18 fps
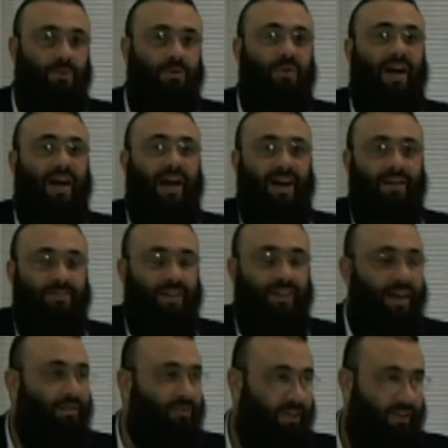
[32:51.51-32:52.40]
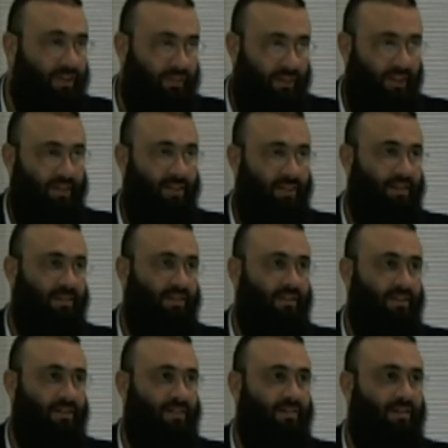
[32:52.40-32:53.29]
who have everything,
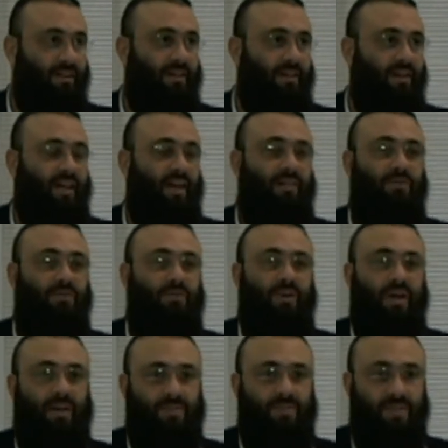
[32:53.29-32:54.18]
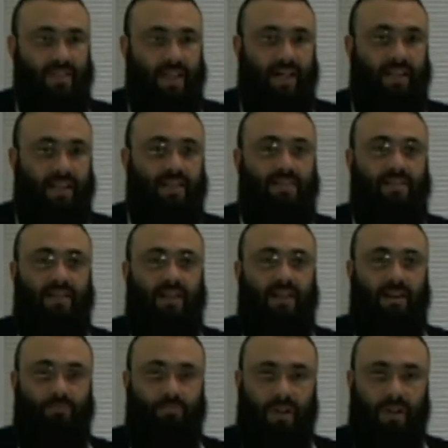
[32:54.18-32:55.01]
and who have status and have